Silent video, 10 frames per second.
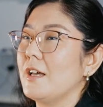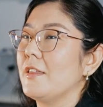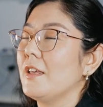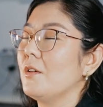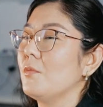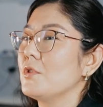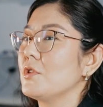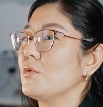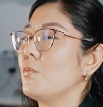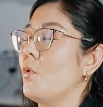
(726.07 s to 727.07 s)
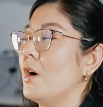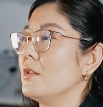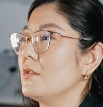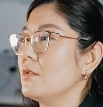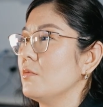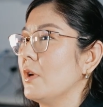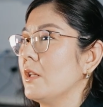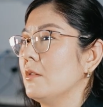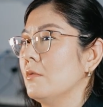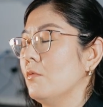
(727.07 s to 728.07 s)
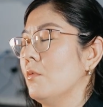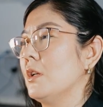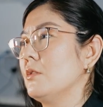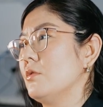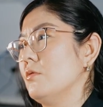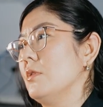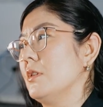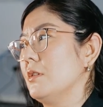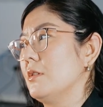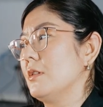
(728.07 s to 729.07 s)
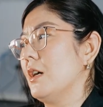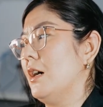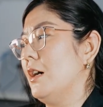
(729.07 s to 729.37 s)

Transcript: I think it was just once when one student,